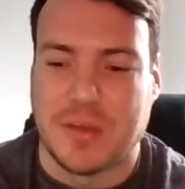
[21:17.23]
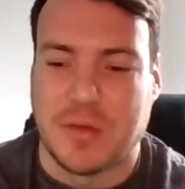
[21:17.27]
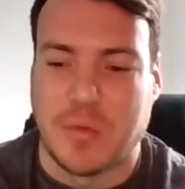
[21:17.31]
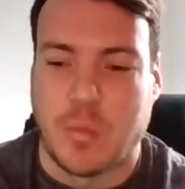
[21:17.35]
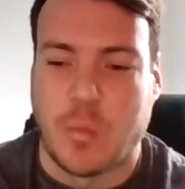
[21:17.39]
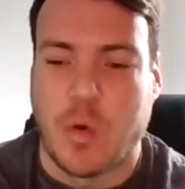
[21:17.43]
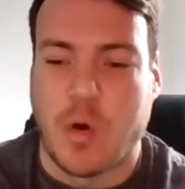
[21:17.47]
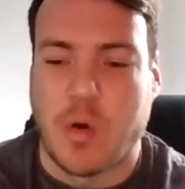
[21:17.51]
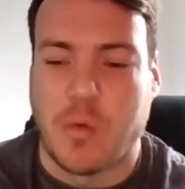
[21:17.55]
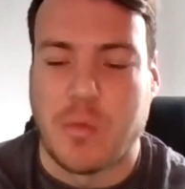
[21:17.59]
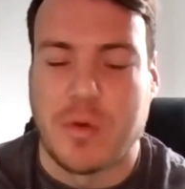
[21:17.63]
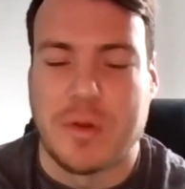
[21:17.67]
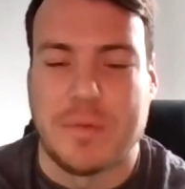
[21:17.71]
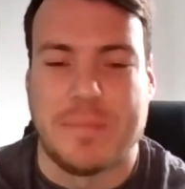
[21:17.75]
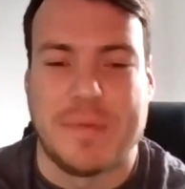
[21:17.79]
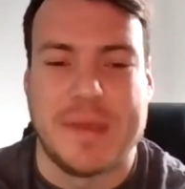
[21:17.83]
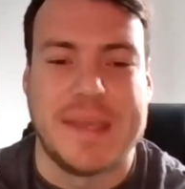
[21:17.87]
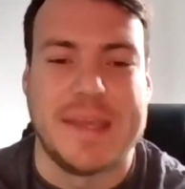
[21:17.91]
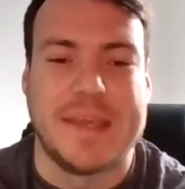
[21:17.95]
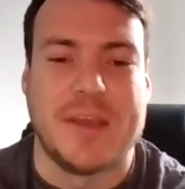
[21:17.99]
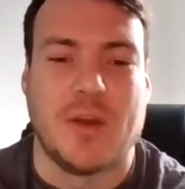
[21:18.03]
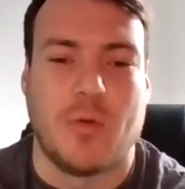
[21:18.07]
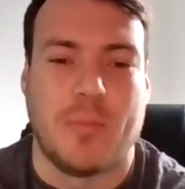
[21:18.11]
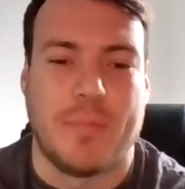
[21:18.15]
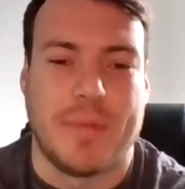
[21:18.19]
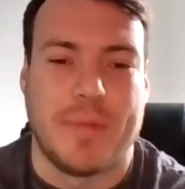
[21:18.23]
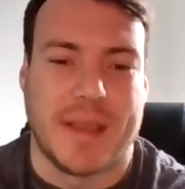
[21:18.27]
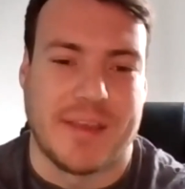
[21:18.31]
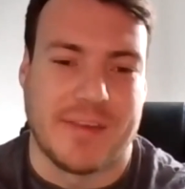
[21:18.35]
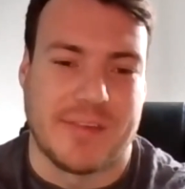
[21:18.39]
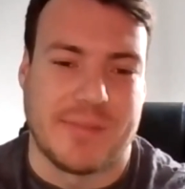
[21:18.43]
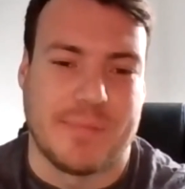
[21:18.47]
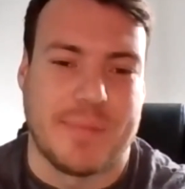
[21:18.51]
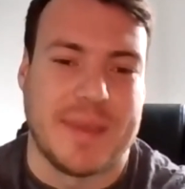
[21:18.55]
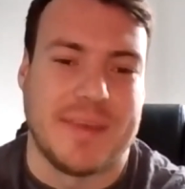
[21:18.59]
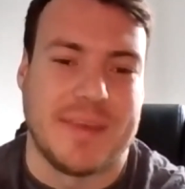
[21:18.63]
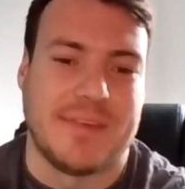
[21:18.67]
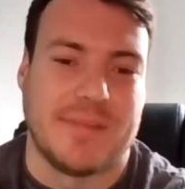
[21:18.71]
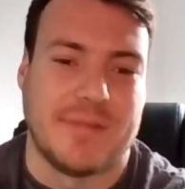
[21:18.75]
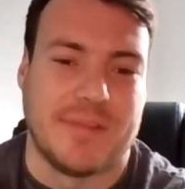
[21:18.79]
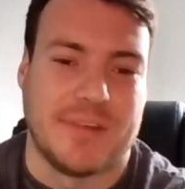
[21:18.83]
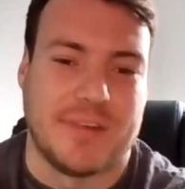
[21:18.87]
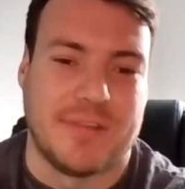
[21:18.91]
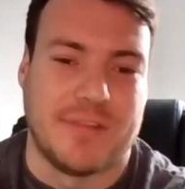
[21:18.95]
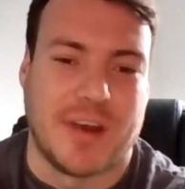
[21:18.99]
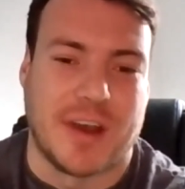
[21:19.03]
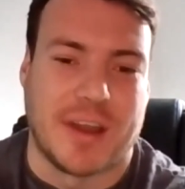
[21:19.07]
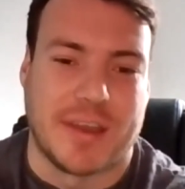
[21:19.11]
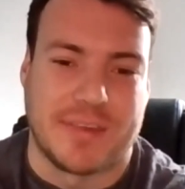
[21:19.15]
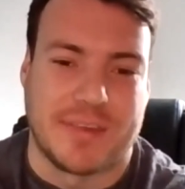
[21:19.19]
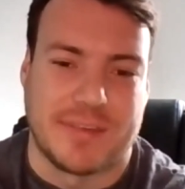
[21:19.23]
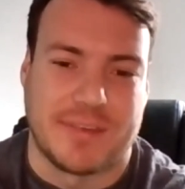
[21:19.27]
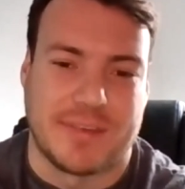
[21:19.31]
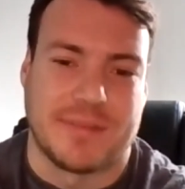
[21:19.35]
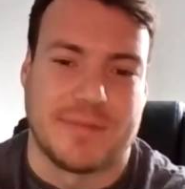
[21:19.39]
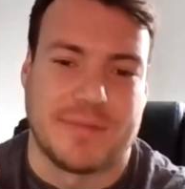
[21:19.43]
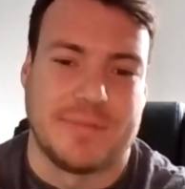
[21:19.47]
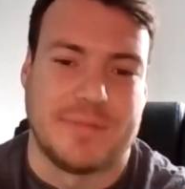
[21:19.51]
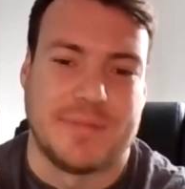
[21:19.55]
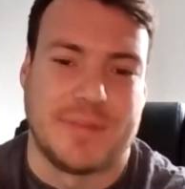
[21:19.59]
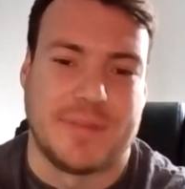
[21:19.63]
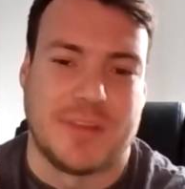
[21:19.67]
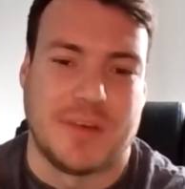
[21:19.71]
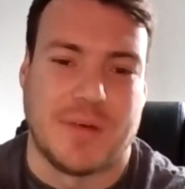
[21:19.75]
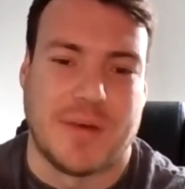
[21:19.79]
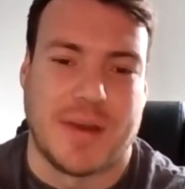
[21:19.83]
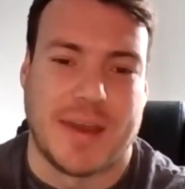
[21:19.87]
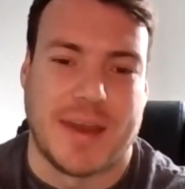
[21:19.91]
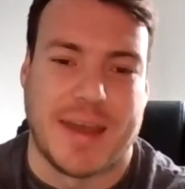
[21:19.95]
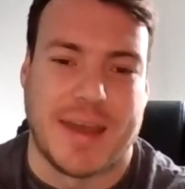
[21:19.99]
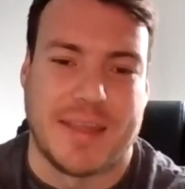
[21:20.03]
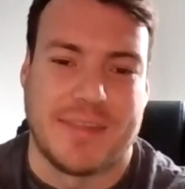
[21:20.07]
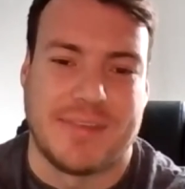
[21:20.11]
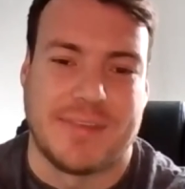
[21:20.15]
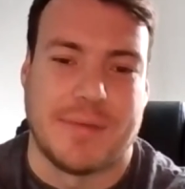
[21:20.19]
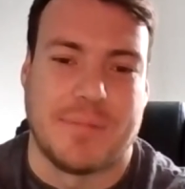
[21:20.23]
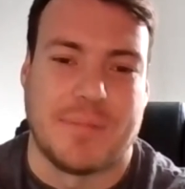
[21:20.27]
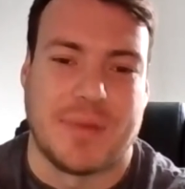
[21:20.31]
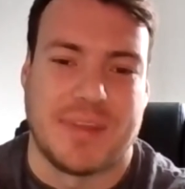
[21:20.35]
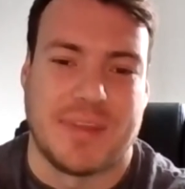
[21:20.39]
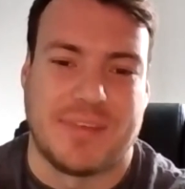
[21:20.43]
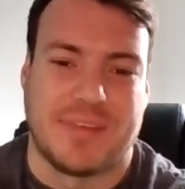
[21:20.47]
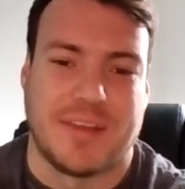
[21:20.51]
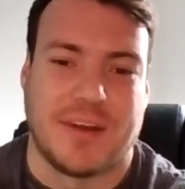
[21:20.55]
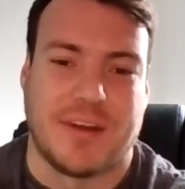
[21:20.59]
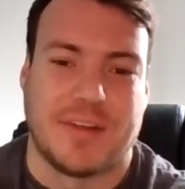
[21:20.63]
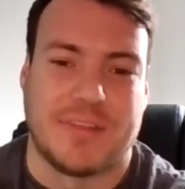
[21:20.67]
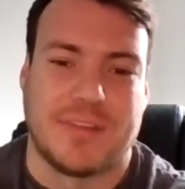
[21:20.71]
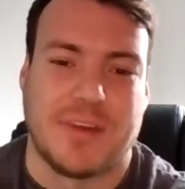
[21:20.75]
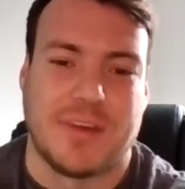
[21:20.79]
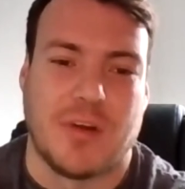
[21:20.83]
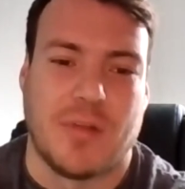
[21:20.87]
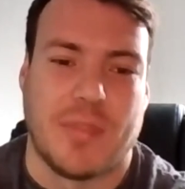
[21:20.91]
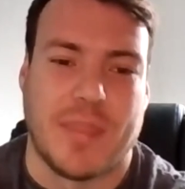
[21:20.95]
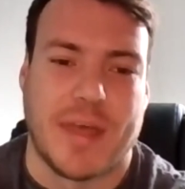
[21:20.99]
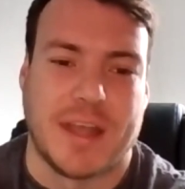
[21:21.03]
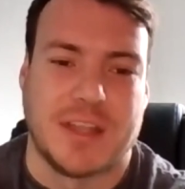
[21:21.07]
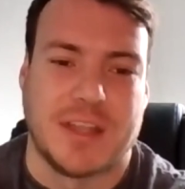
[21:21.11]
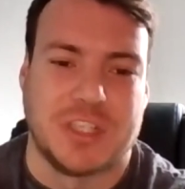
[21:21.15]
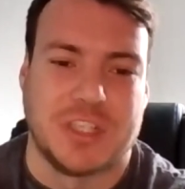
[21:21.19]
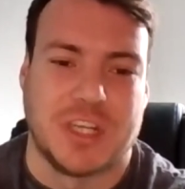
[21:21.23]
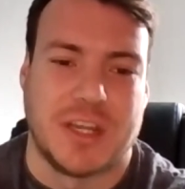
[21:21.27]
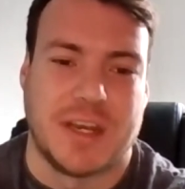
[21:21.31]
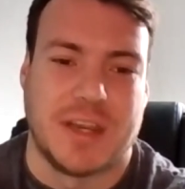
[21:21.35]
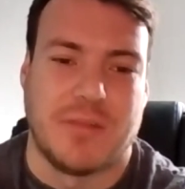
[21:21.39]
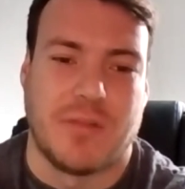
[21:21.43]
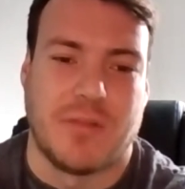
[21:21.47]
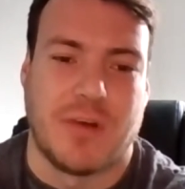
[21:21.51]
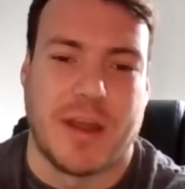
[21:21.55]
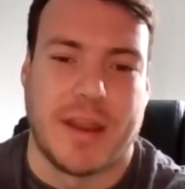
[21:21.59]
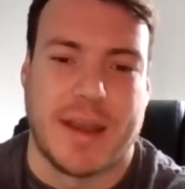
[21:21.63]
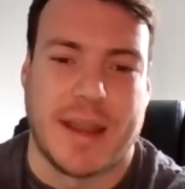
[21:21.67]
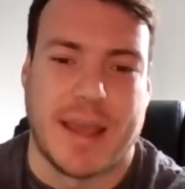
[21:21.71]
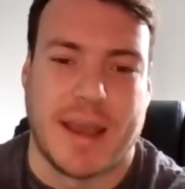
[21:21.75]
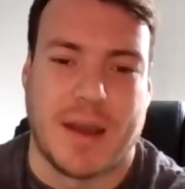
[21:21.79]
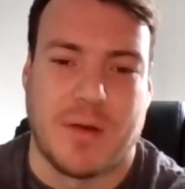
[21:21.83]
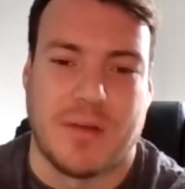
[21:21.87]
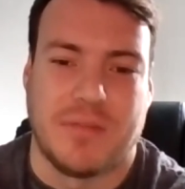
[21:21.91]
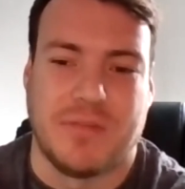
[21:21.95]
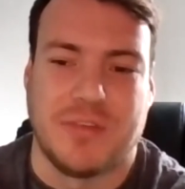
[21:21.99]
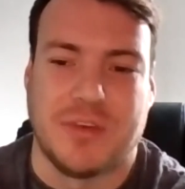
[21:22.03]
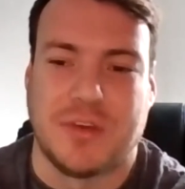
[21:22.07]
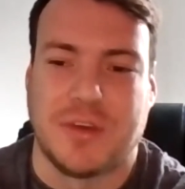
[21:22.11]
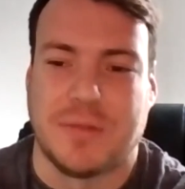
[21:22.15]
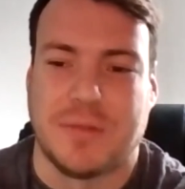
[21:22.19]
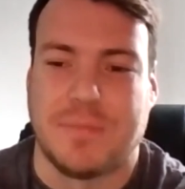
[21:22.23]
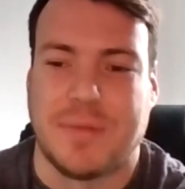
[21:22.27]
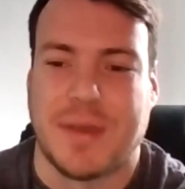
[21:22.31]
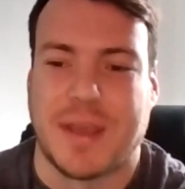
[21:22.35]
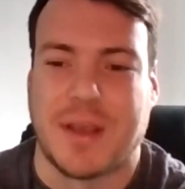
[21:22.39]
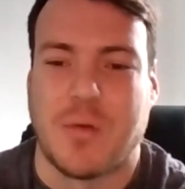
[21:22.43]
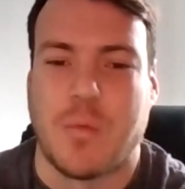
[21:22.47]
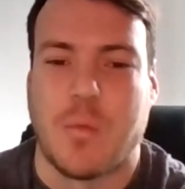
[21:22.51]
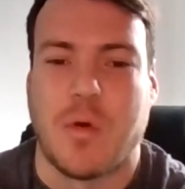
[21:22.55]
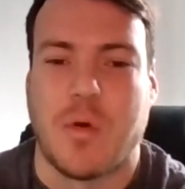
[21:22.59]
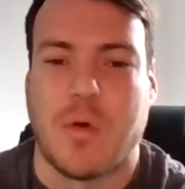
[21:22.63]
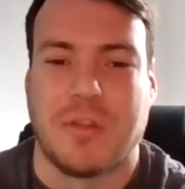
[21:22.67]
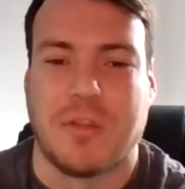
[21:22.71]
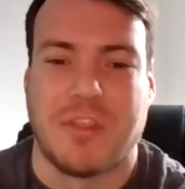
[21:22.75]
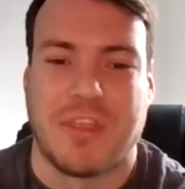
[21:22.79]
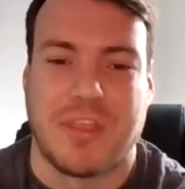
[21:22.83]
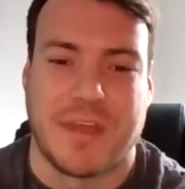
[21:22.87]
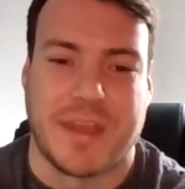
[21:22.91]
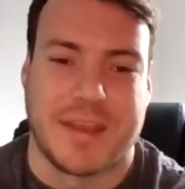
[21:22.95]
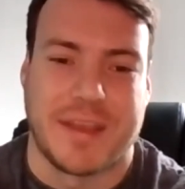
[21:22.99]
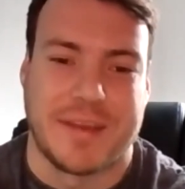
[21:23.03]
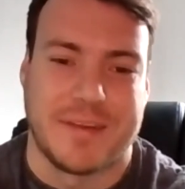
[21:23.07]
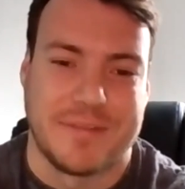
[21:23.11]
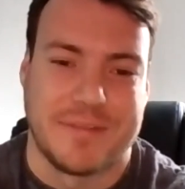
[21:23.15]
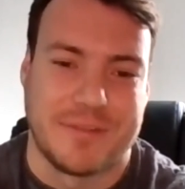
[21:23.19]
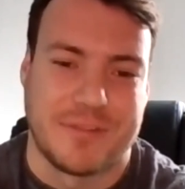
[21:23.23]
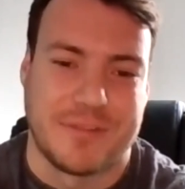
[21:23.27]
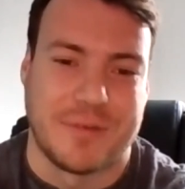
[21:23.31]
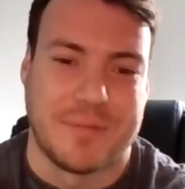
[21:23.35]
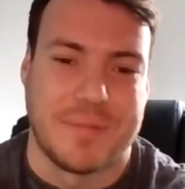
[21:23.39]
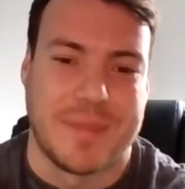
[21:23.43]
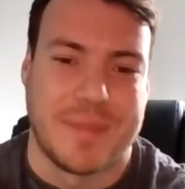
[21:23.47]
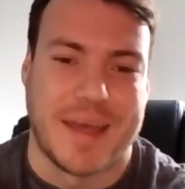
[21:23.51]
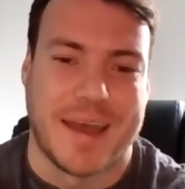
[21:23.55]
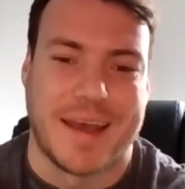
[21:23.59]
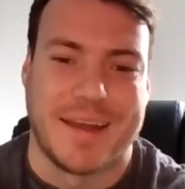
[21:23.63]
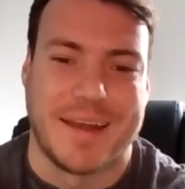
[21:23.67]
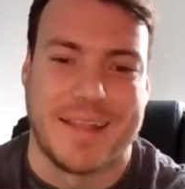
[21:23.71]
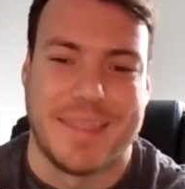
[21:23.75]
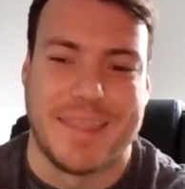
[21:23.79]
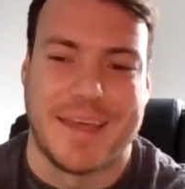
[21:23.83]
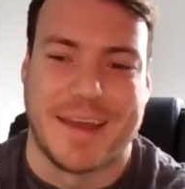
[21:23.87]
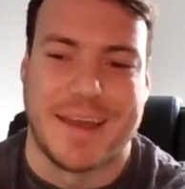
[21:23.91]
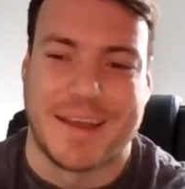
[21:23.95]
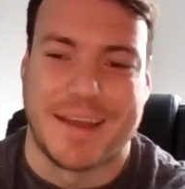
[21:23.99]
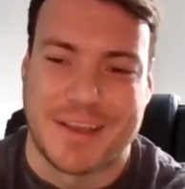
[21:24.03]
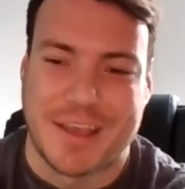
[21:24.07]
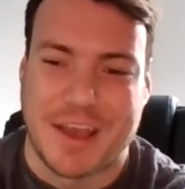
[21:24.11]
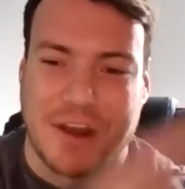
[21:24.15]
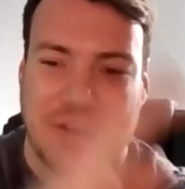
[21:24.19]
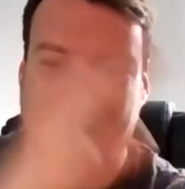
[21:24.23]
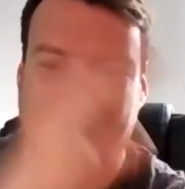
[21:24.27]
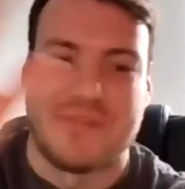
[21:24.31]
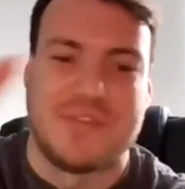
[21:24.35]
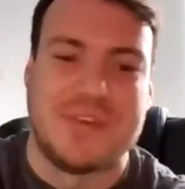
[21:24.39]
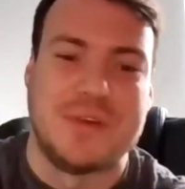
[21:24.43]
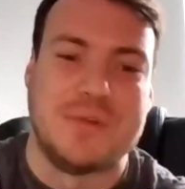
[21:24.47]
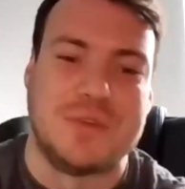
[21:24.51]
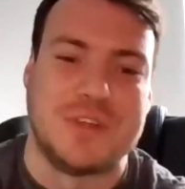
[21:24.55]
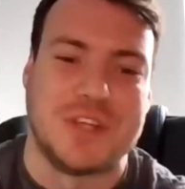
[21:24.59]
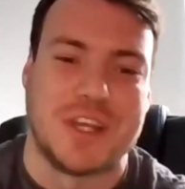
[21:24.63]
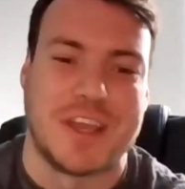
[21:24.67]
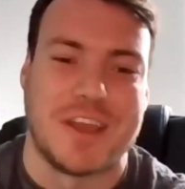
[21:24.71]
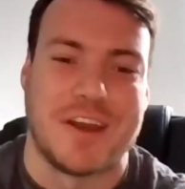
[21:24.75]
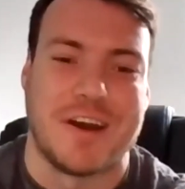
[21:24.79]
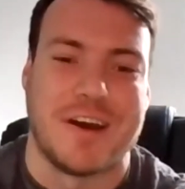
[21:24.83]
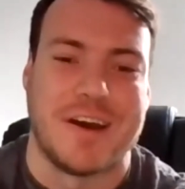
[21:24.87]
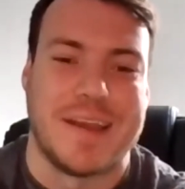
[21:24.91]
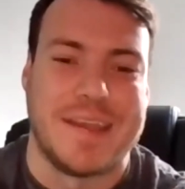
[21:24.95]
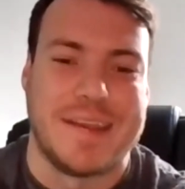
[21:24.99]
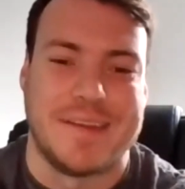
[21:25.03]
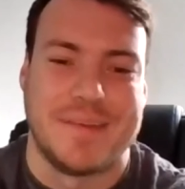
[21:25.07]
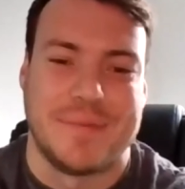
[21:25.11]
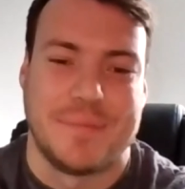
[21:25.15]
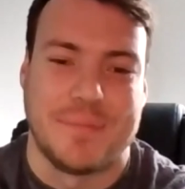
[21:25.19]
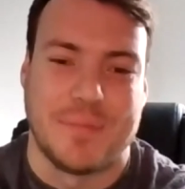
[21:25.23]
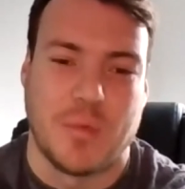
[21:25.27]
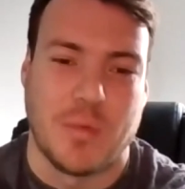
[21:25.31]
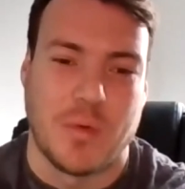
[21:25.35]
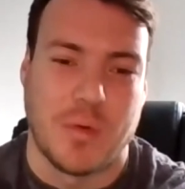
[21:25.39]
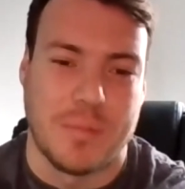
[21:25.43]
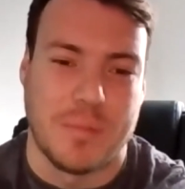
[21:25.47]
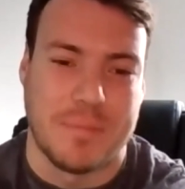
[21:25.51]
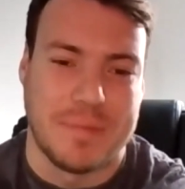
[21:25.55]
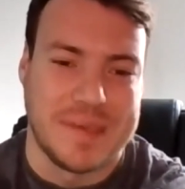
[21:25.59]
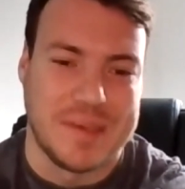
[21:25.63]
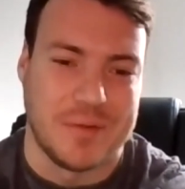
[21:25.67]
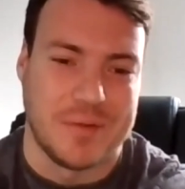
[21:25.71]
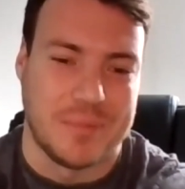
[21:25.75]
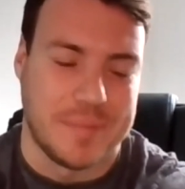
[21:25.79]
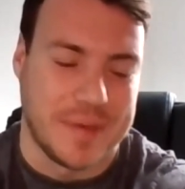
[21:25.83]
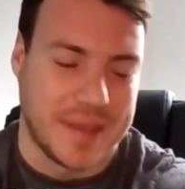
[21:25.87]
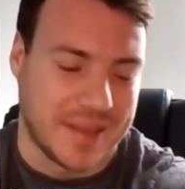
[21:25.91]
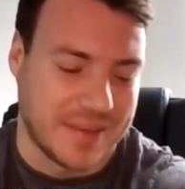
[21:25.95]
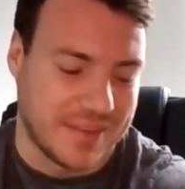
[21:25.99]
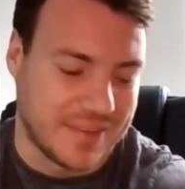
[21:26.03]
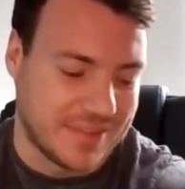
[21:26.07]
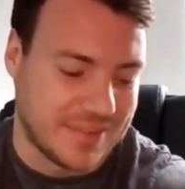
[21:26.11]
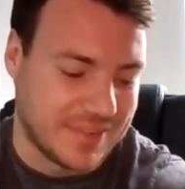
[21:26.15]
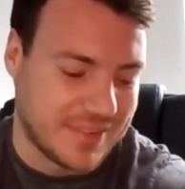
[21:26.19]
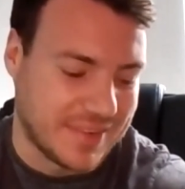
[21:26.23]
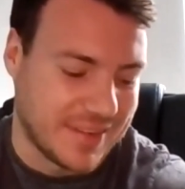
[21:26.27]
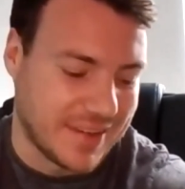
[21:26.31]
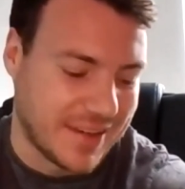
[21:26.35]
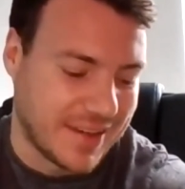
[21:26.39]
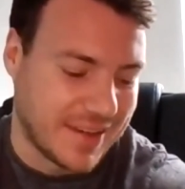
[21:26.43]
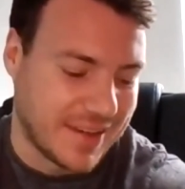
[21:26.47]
what would be your biggest piece of advice to somebody starting on that journey right now? If you could pick one thing from that kind of future guide, what would be your biggest